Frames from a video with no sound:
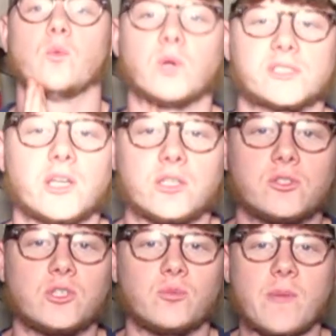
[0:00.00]
What's good
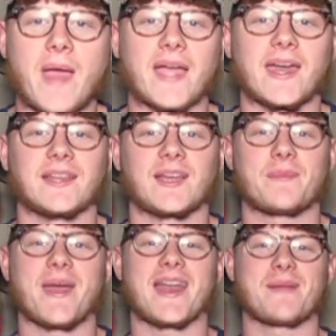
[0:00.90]
YouTube? We back at it like
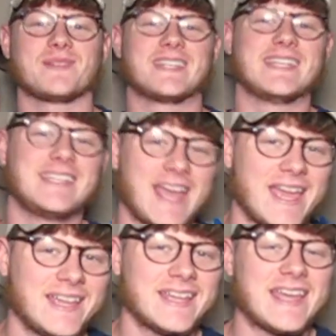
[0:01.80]
a bad habit.
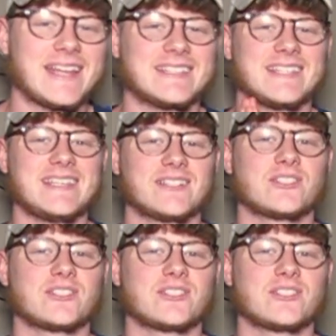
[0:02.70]
Today it is year